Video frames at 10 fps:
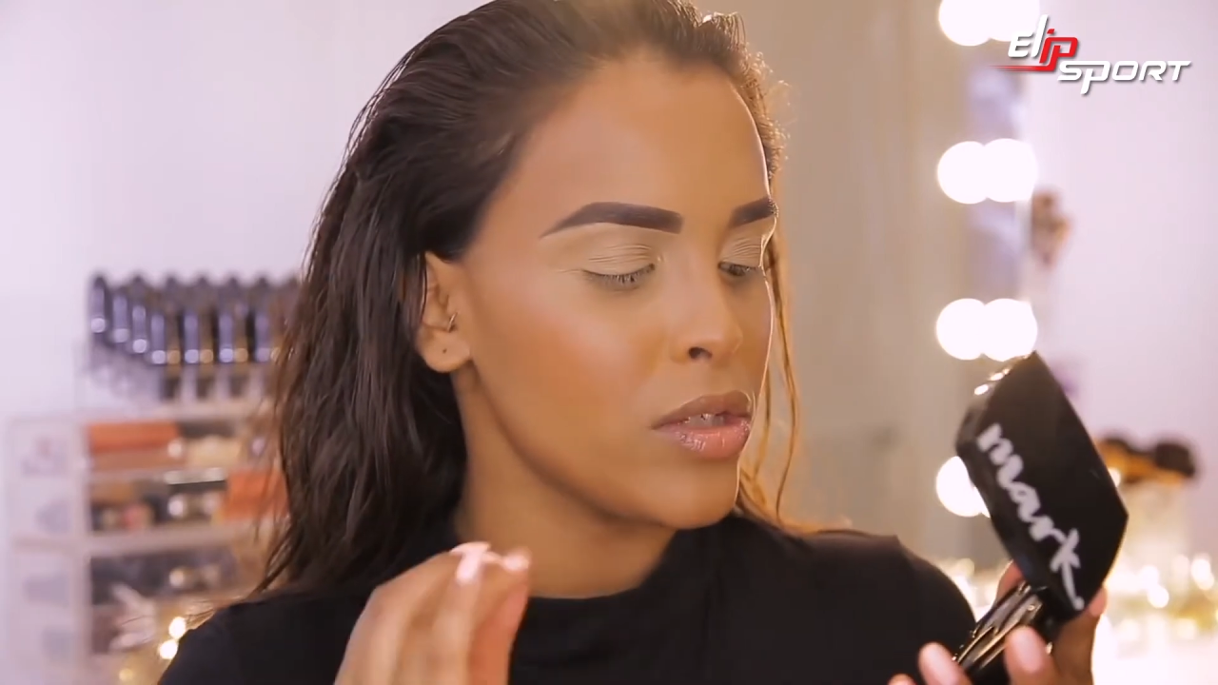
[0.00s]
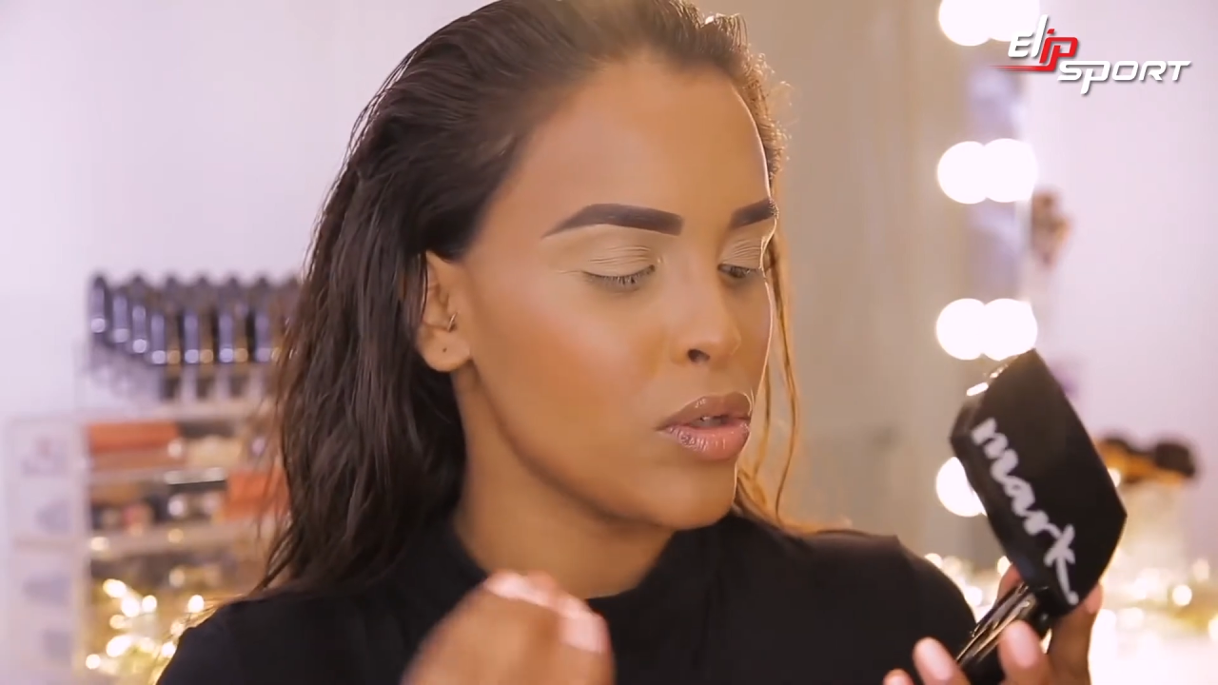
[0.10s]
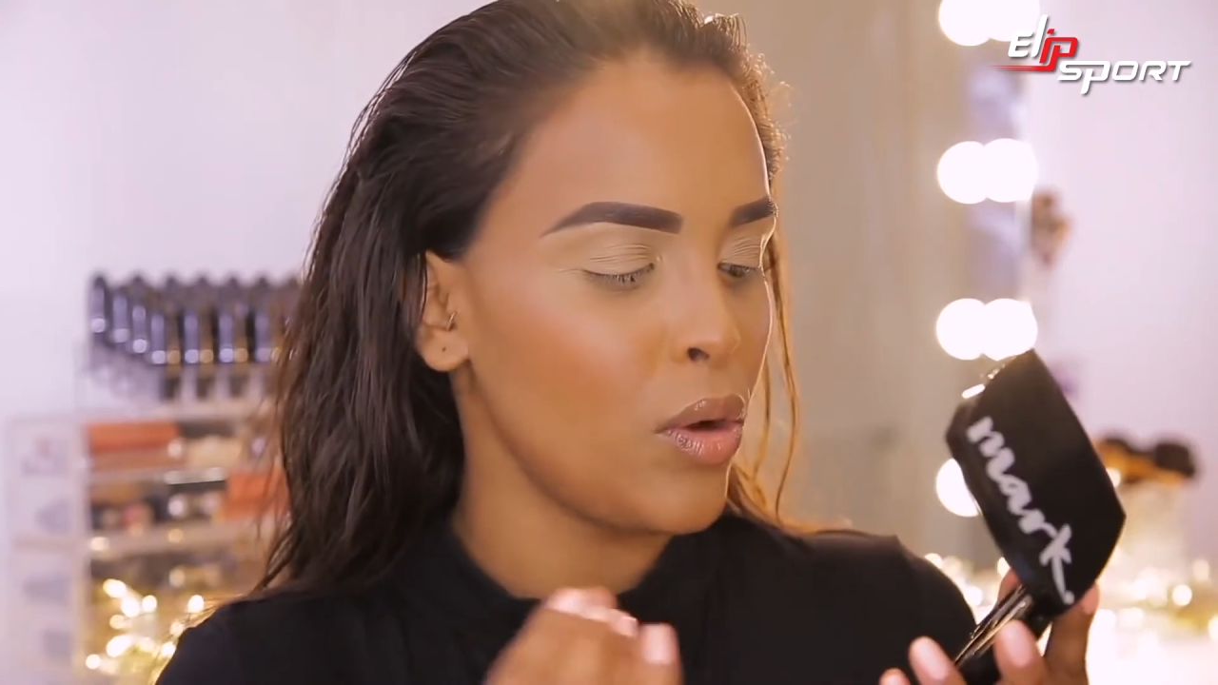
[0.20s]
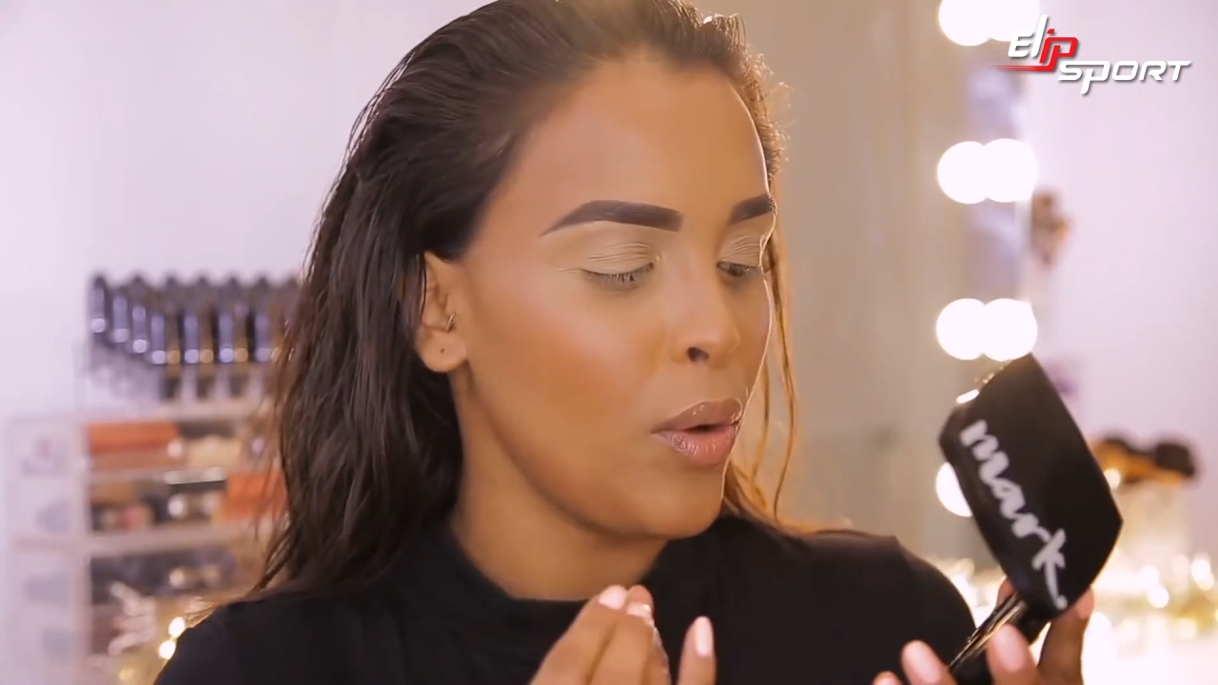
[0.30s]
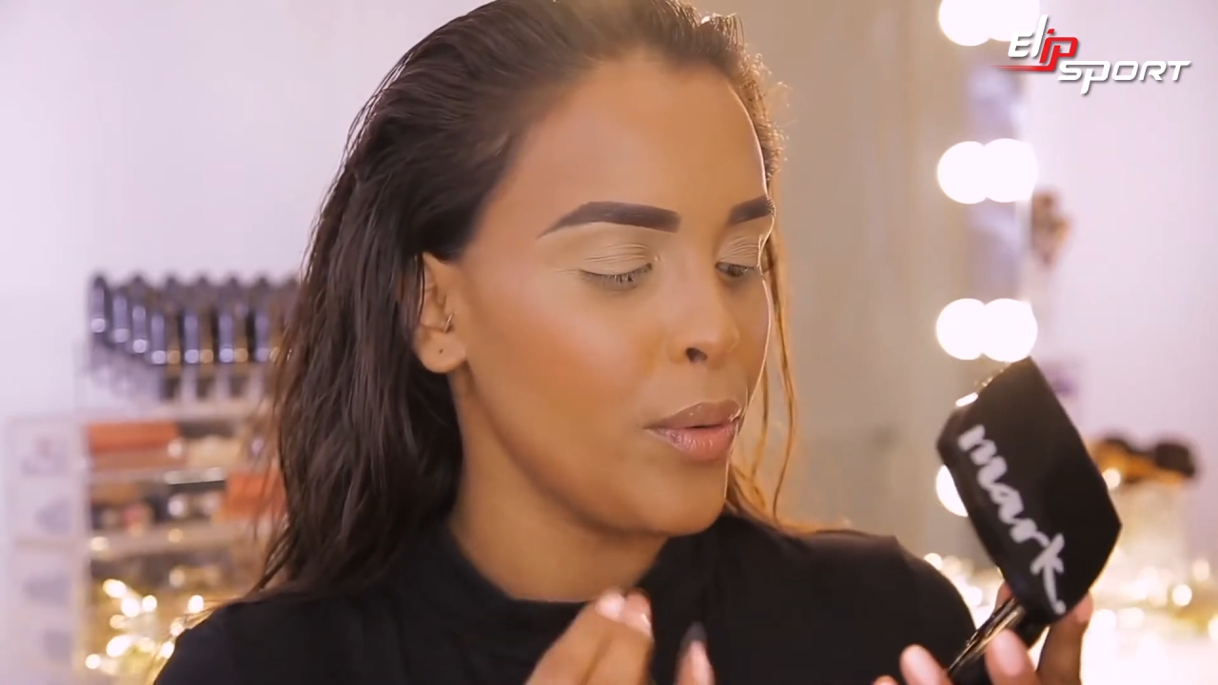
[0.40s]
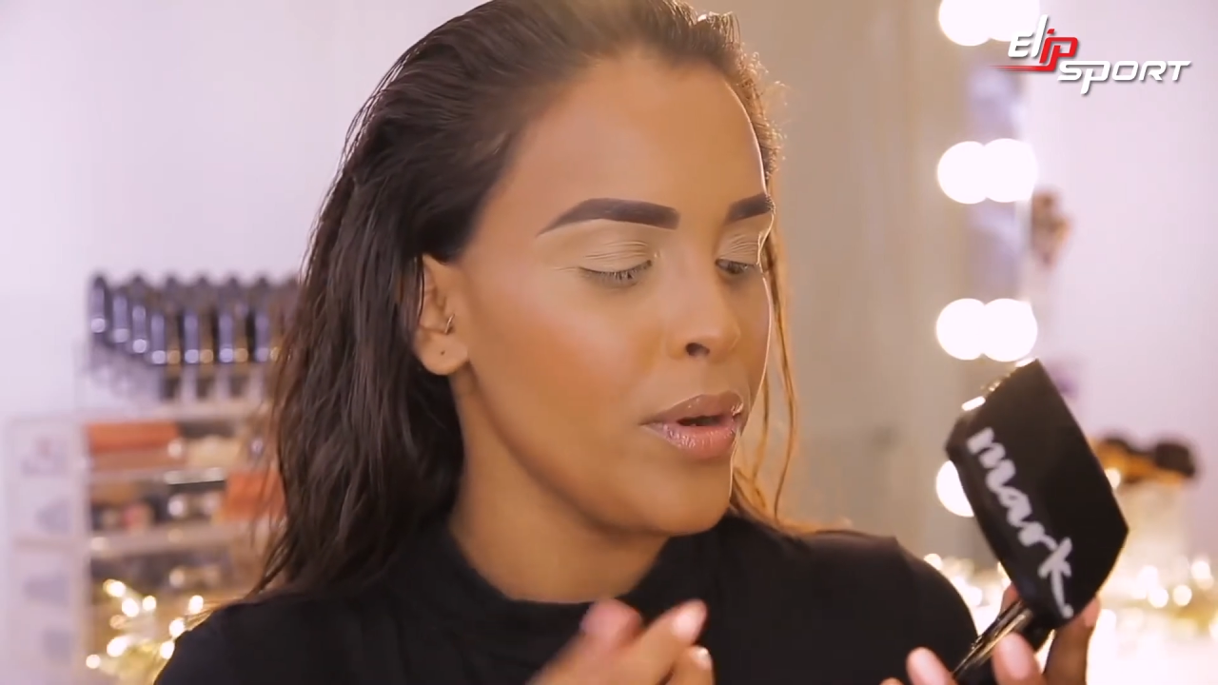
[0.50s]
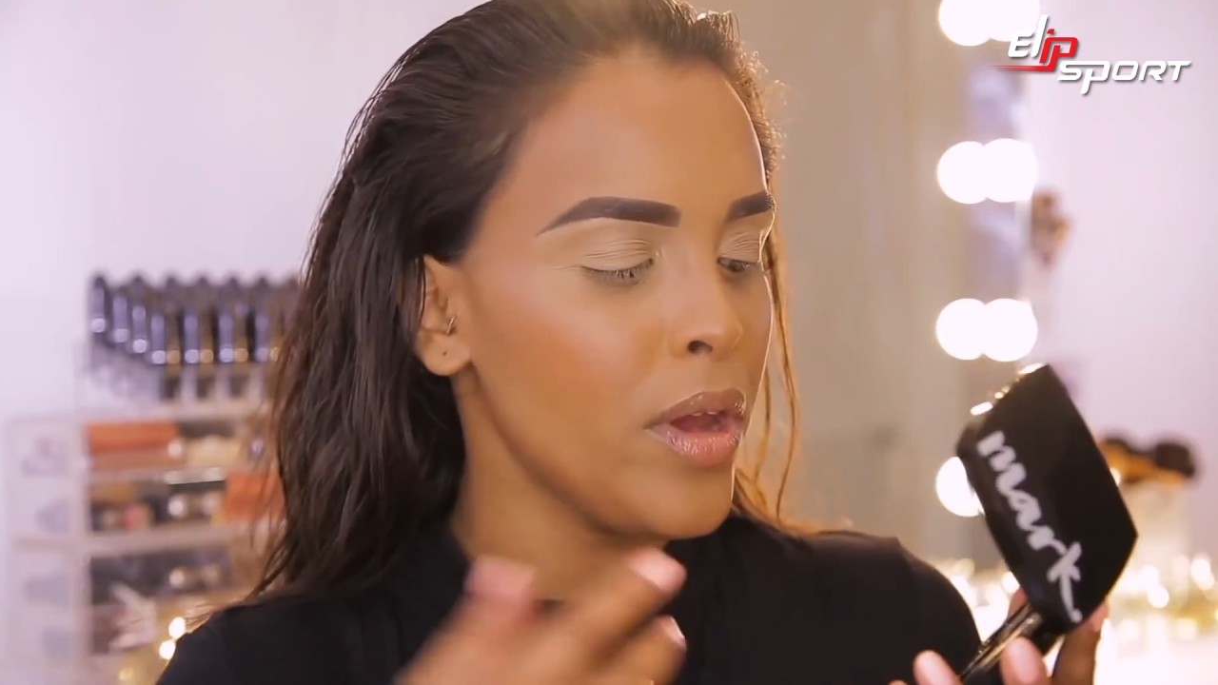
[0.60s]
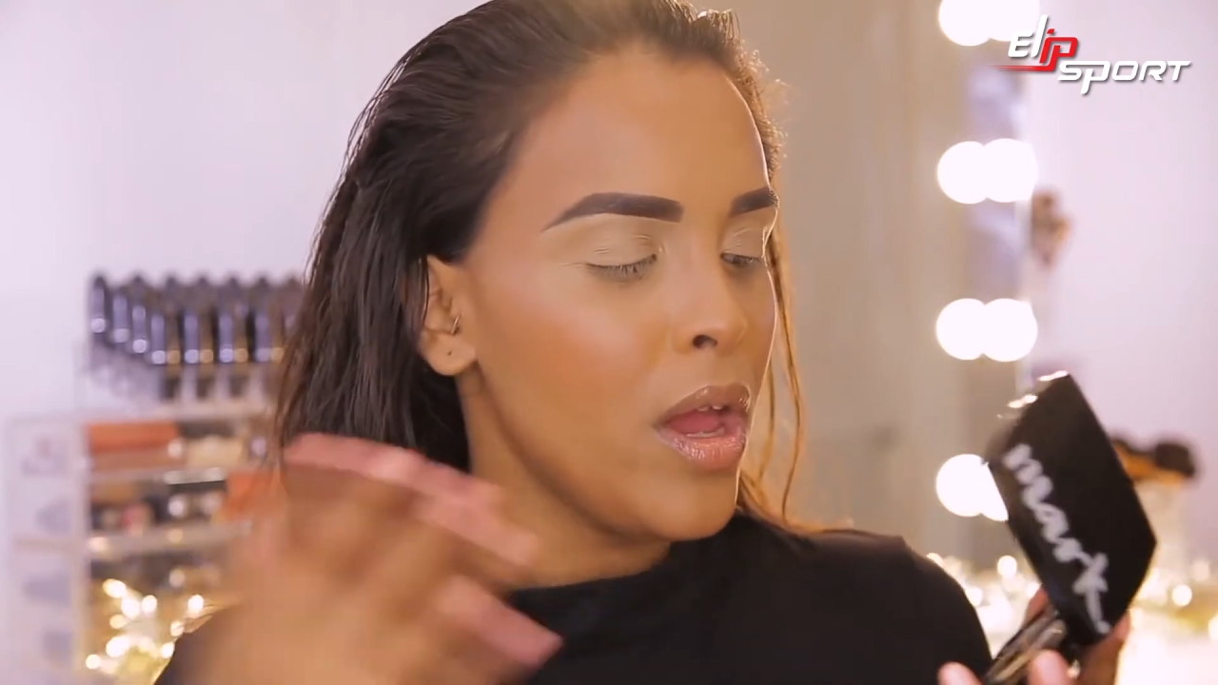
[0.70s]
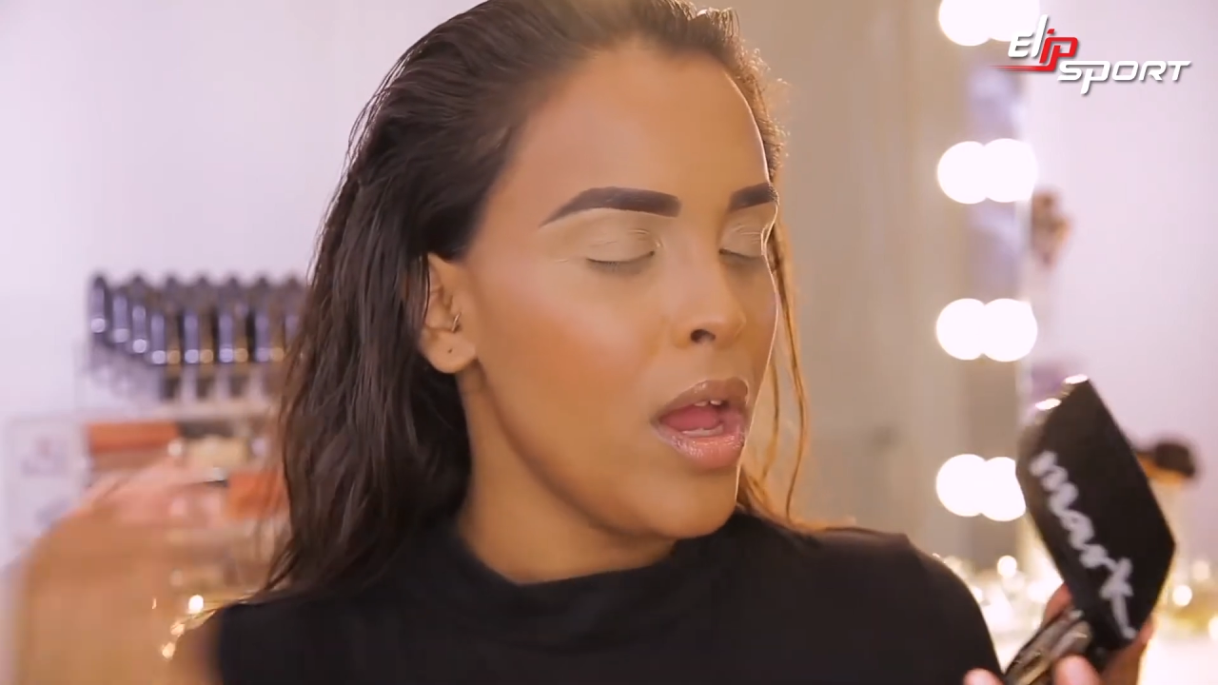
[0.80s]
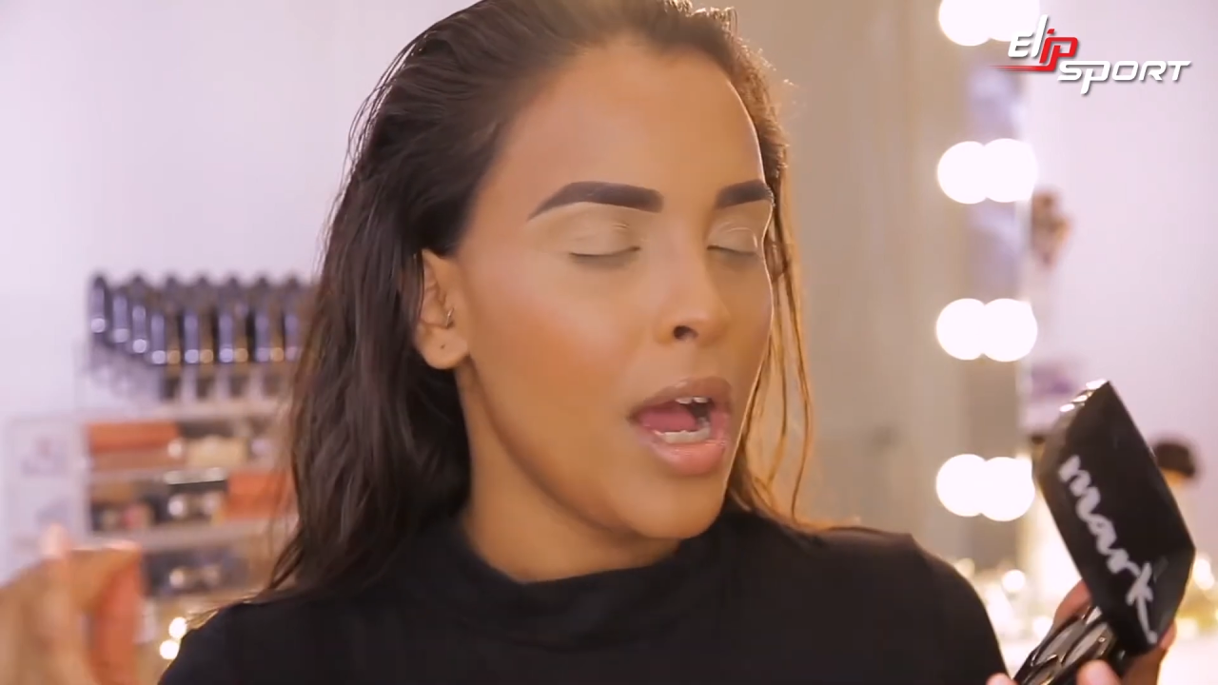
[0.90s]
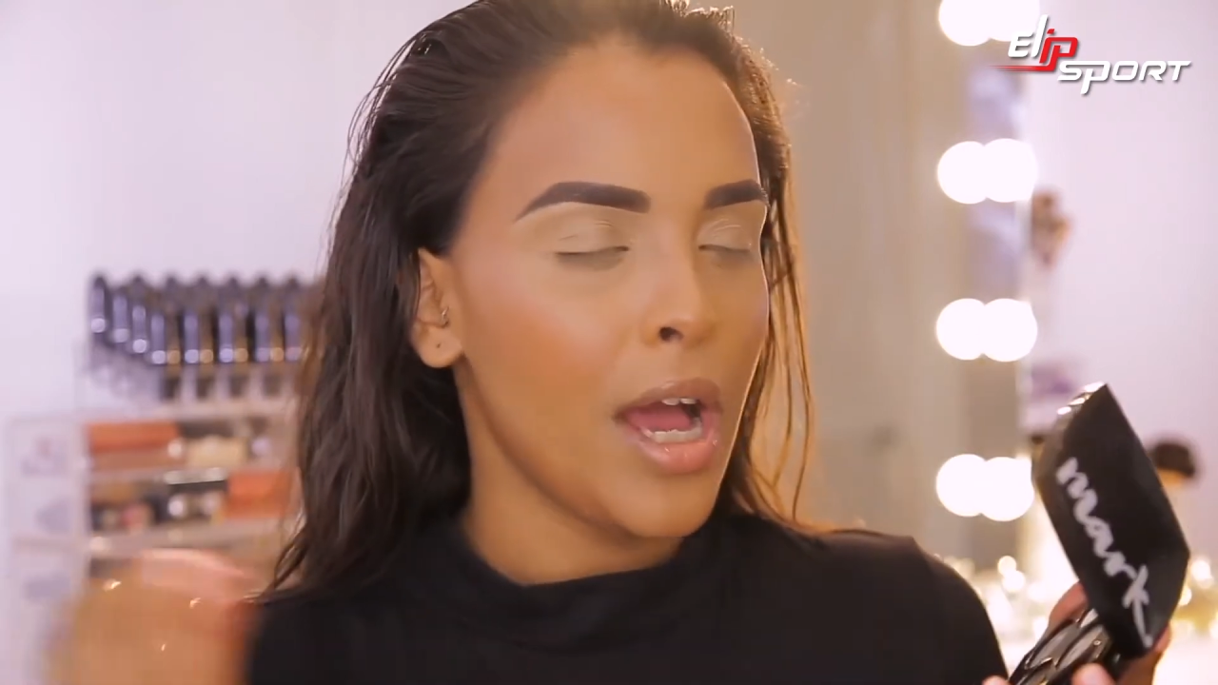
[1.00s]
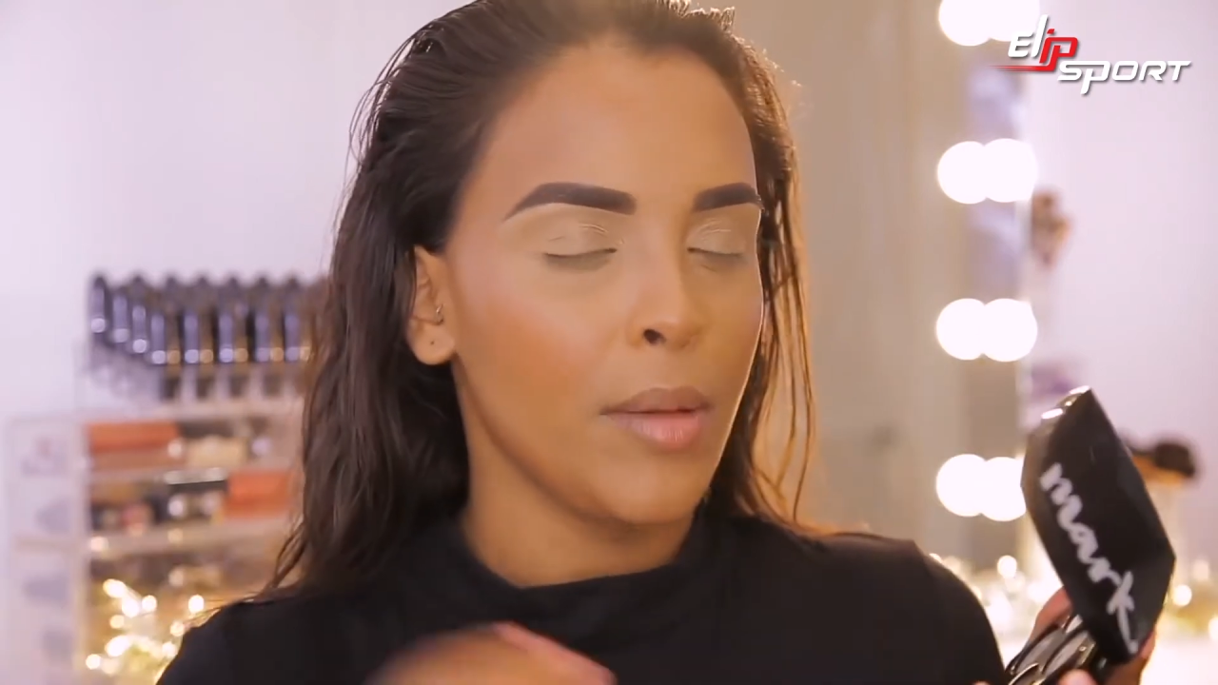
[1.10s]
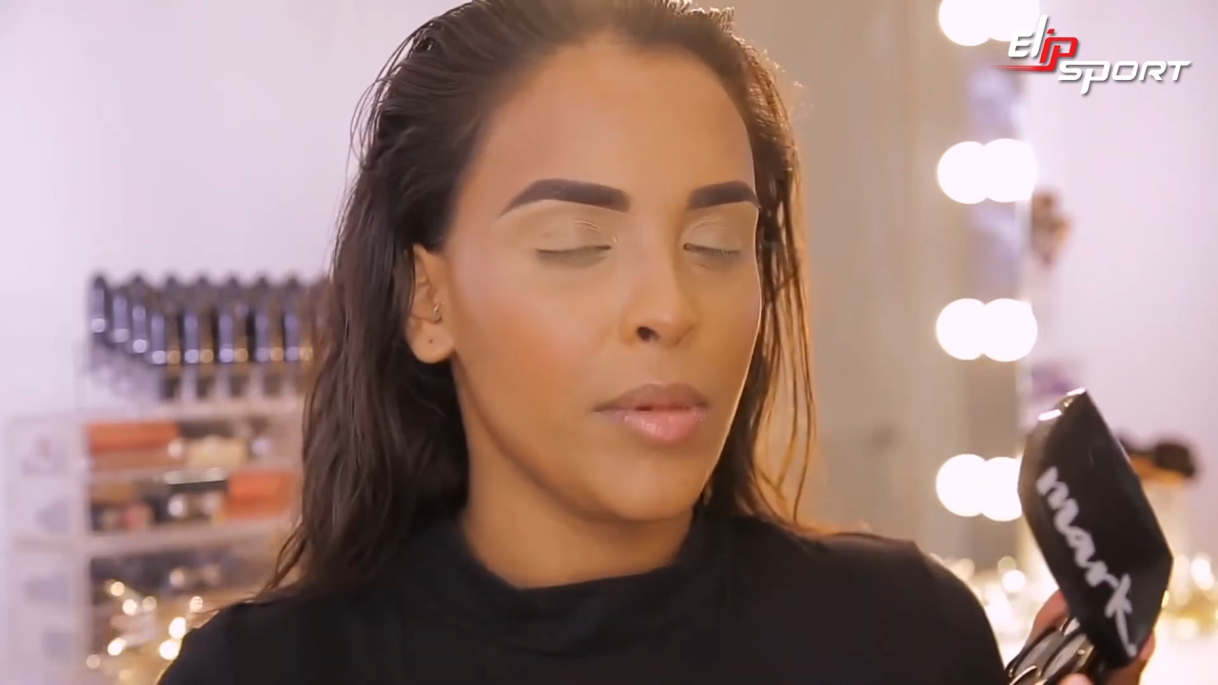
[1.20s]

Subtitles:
tone, and